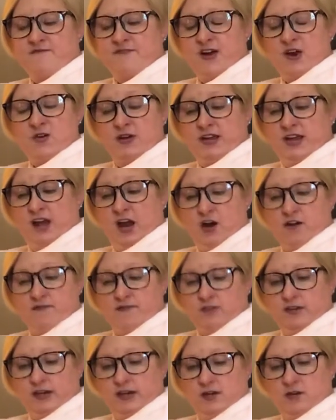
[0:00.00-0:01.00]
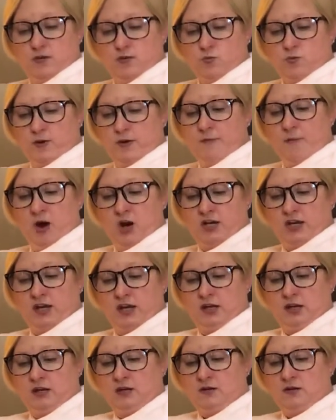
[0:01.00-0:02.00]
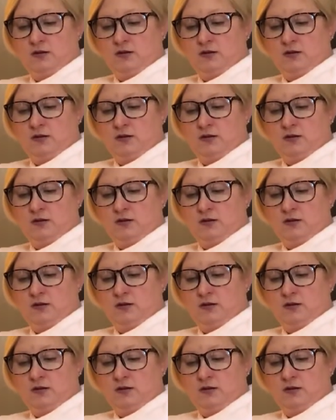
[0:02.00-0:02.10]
very carefully, remarking,